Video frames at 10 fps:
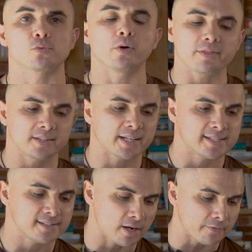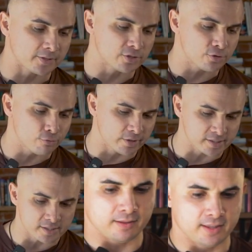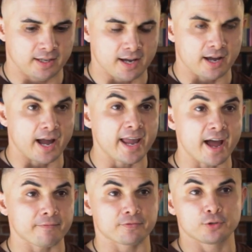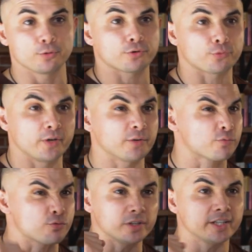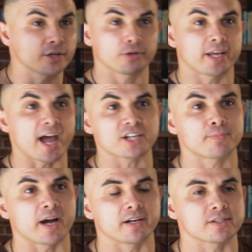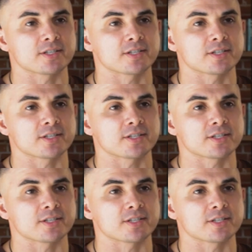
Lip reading: One thing that I see often too is I have 2 or 3 really good cash buyers.